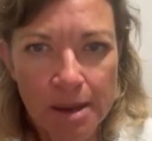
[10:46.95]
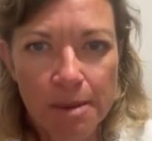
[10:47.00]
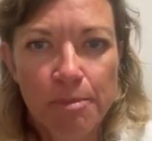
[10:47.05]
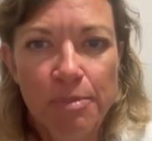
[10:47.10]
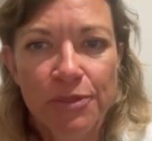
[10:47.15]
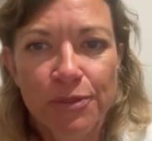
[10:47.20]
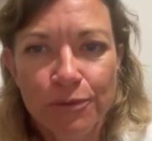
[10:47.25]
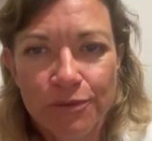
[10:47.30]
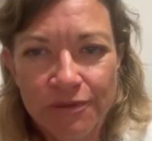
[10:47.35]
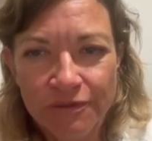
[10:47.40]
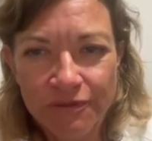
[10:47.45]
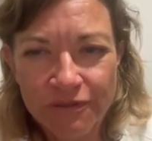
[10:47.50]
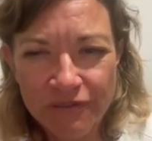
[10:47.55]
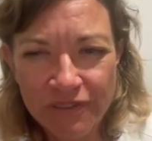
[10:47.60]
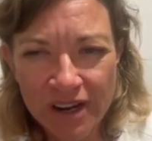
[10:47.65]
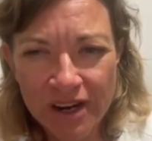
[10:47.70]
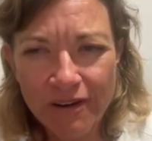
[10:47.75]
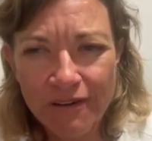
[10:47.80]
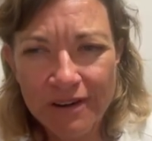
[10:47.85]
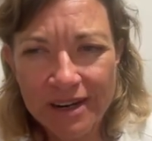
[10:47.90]
But there's
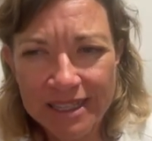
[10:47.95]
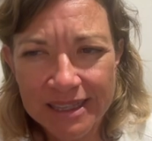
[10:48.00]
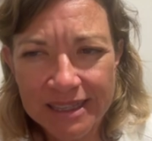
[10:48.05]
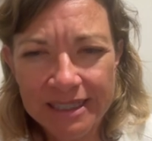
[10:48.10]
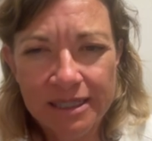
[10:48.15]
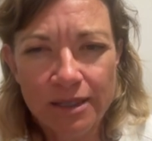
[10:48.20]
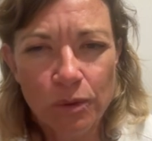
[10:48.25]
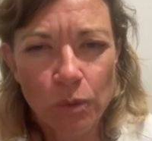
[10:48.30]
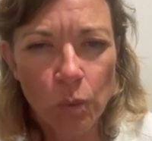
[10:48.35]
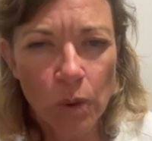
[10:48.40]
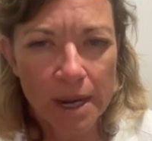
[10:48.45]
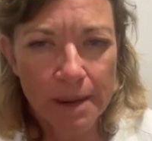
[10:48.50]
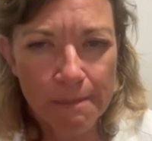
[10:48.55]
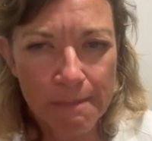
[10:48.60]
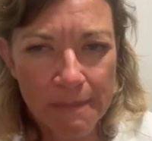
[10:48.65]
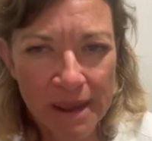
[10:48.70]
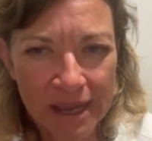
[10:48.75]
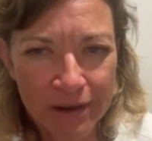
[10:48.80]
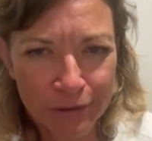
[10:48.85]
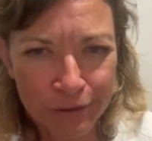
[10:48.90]
very little white
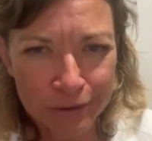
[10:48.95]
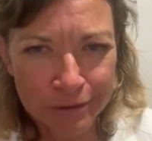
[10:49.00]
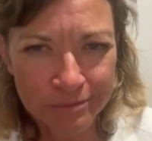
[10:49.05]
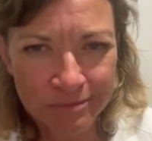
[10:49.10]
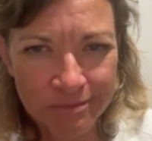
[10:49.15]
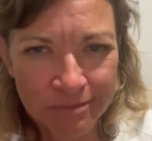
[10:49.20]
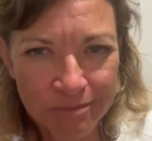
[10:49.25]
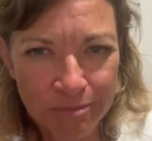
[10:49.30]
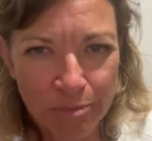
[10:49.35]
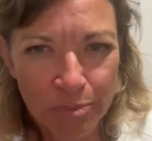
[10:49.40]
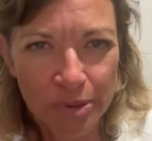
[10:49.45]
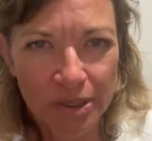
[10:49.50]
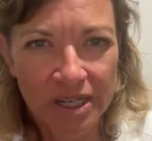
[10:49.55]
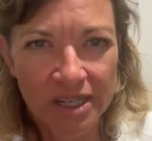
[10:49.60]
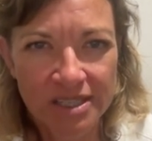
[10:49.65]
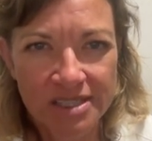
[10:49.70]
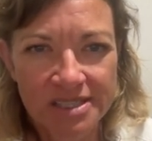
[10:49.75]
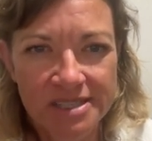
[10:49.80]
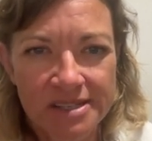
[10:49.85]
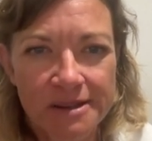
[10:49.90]
matter
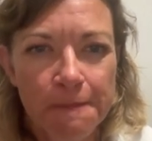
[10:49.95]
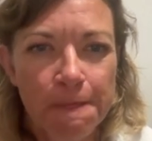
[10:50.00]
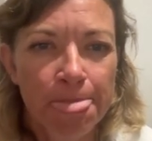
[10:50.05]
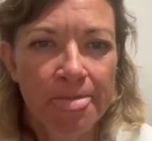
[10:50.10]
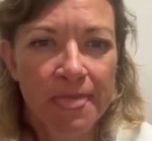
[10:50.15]
because